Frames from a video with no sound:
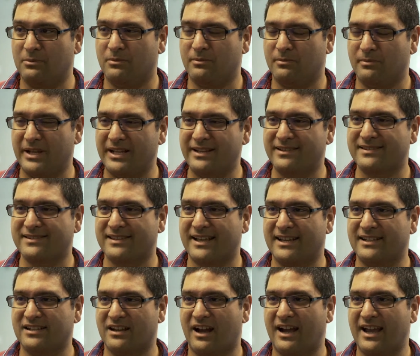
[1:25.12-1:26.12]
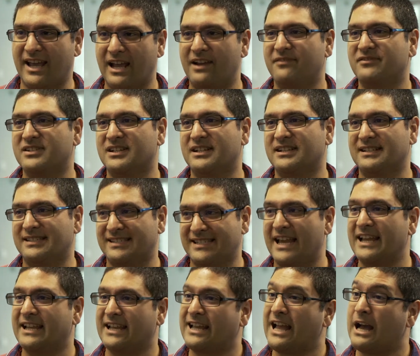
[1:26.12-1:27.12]
means that I have to
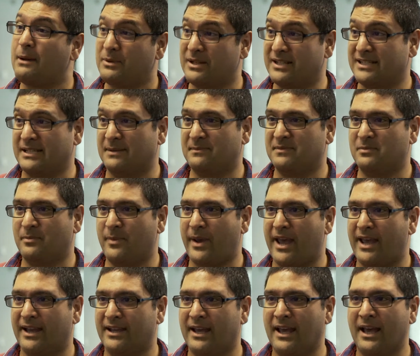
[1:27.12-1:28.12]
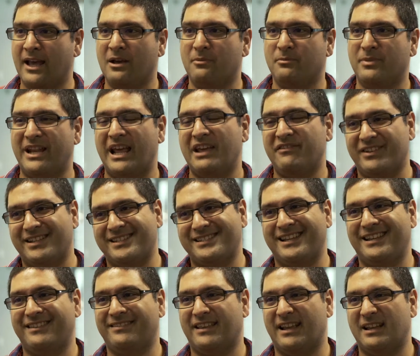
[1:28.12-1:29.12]
take a couple of steps back. But having
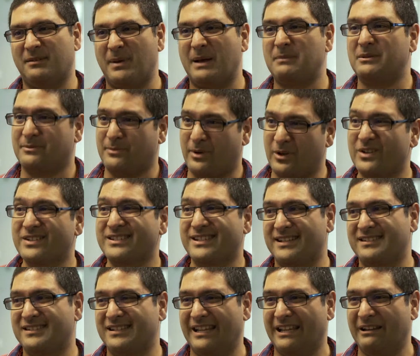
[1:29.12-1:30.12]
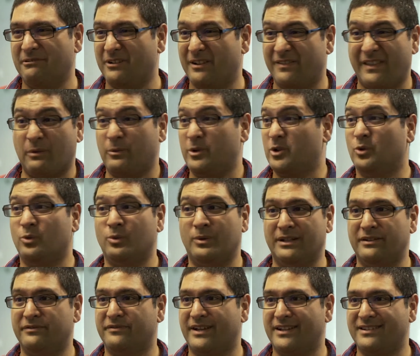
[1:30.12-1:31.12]
said that, public policy is an area that we all
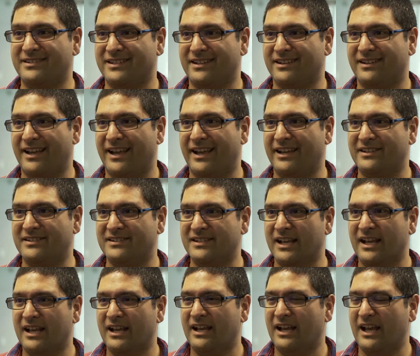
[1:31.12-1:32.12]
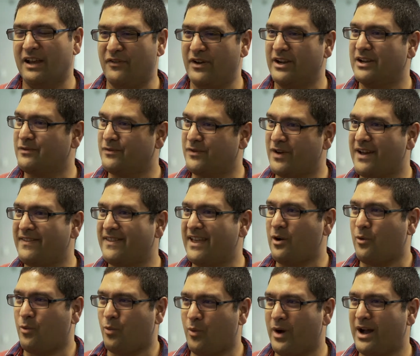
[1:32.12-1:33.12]
live under, and if I can find
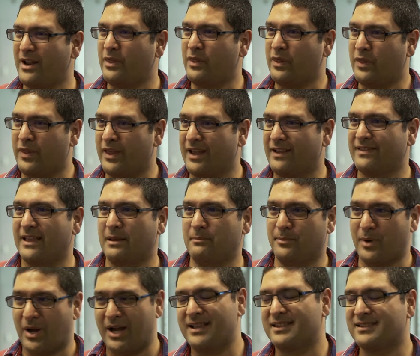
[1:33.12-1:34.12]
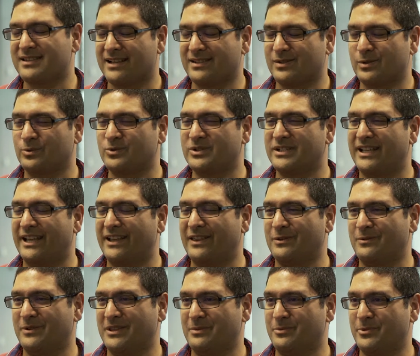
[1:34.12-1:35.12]
that one thing that binds us all
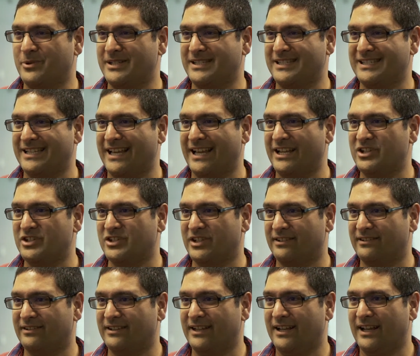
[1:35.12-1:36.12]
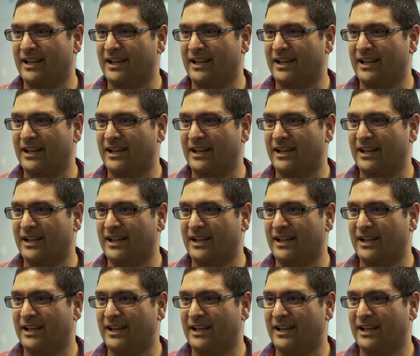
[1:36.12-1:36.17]
together in the presentation,